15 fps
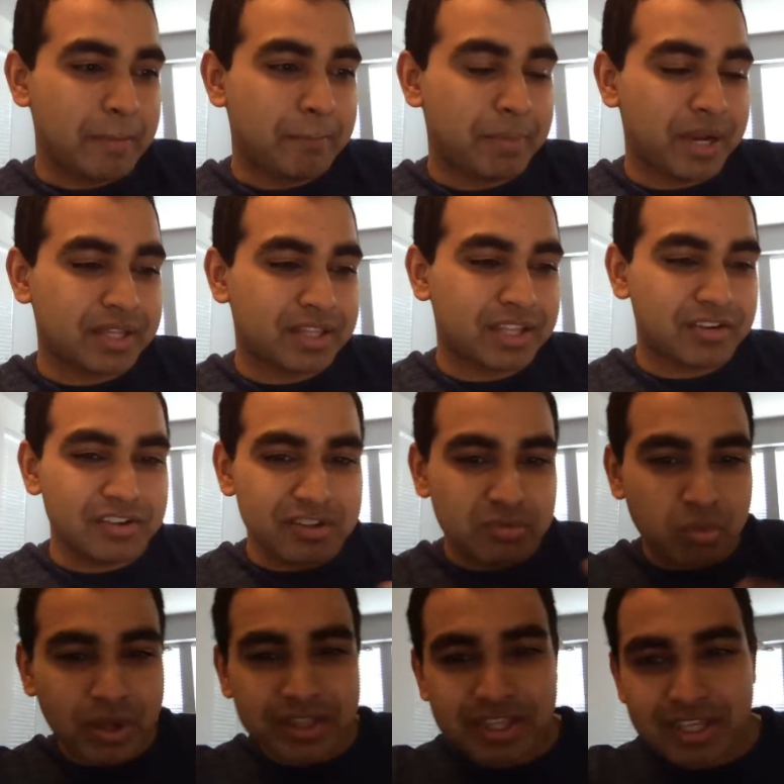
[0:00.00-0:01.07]
but there is
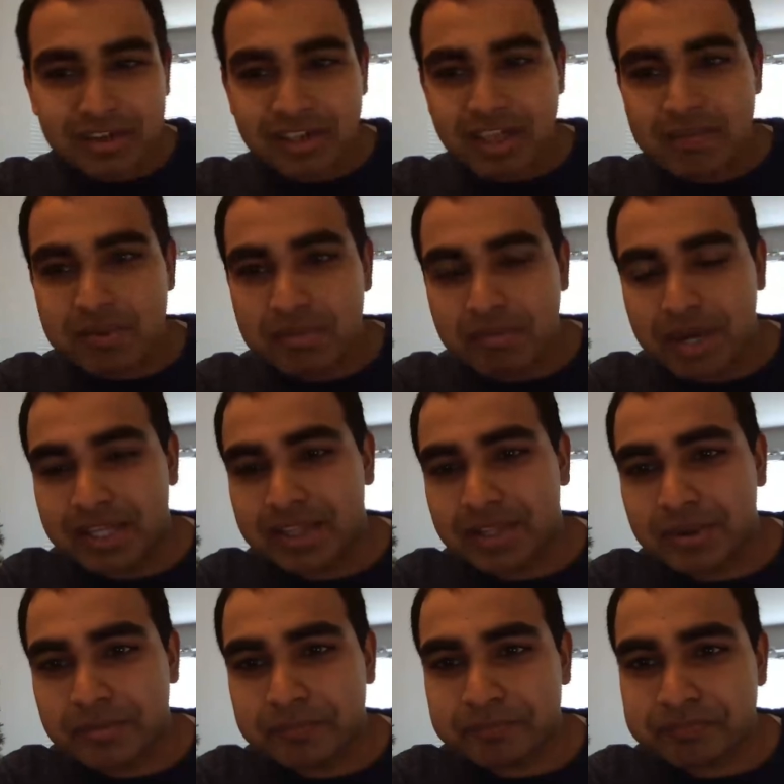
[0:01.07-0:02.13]
one thing to keep in mind
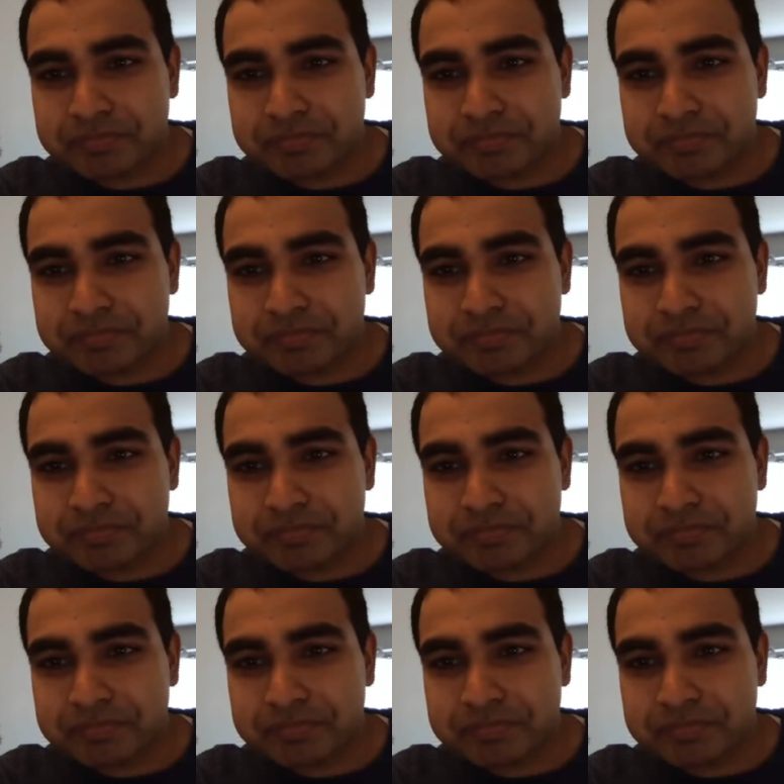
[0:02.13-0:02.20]
though.